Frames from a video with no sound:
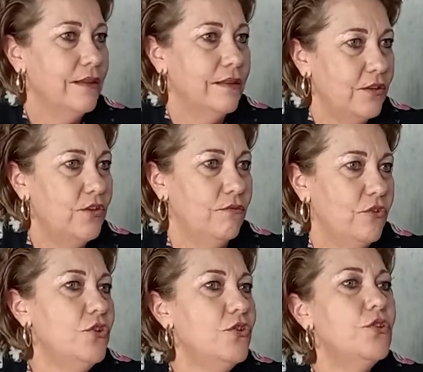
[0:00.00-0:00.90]
that
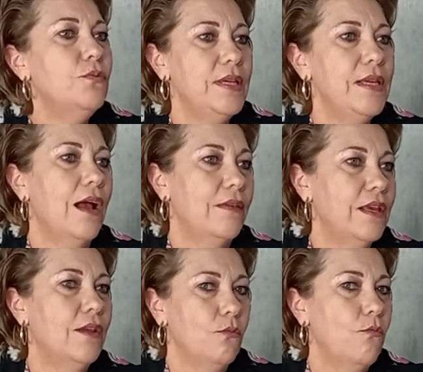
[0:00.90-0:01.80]
used to be, I
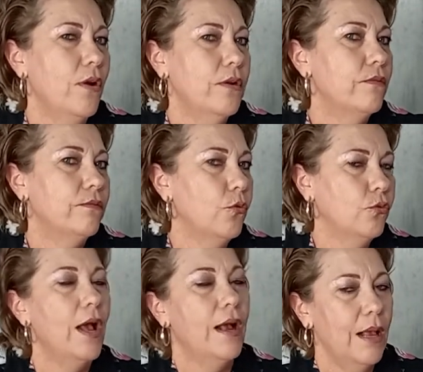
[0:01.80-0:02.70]
think,
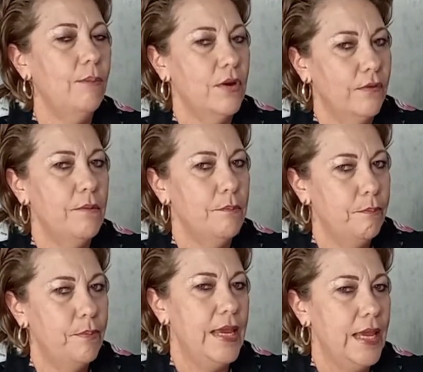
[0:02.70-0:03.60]
a couple of the
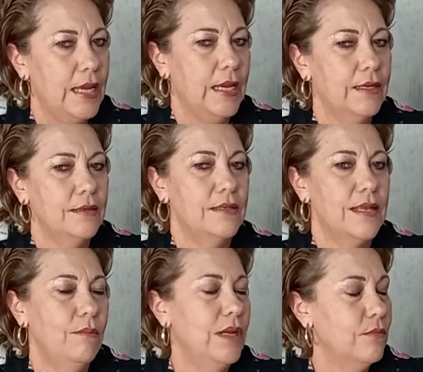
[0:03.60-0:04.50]
big
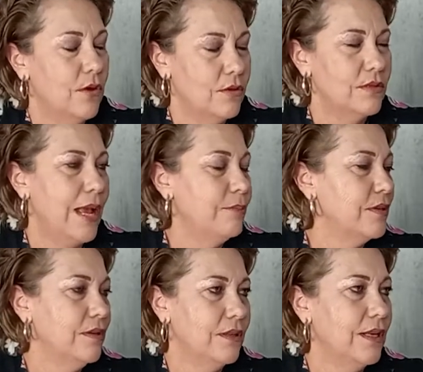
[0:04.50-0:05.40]
stumbling blocks.
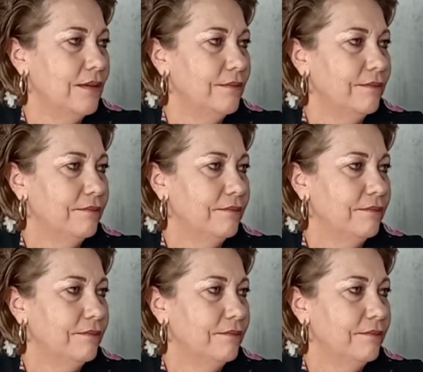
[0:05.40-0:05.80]
Absolutely.